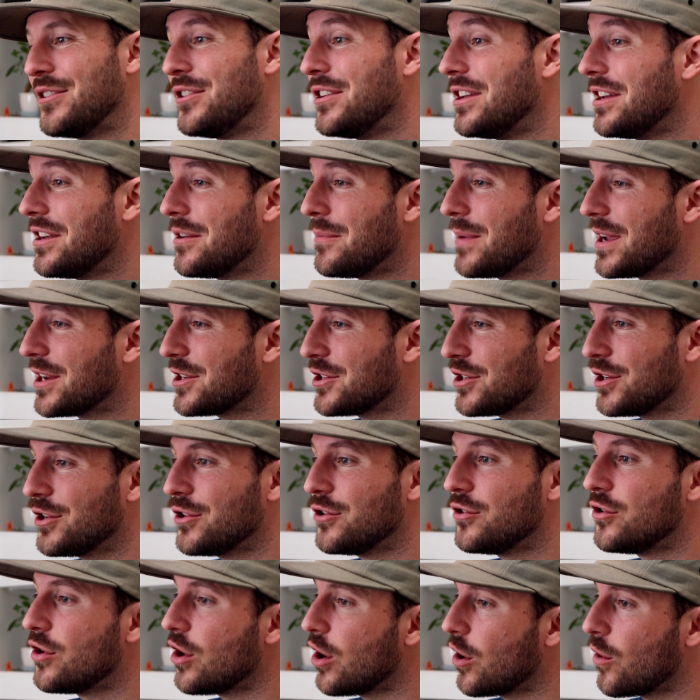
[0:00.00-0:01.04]
You need to make sure
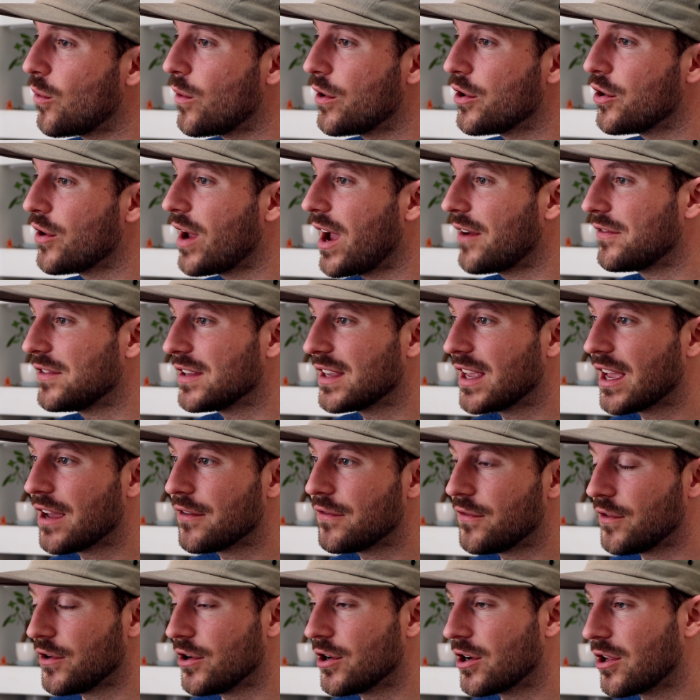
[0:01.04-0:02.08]
you know what you have to
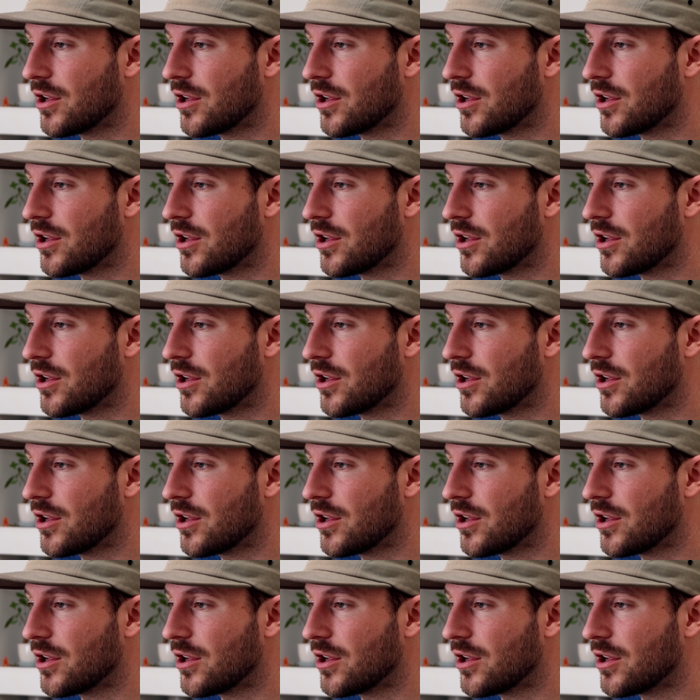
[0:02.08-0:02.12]
get for your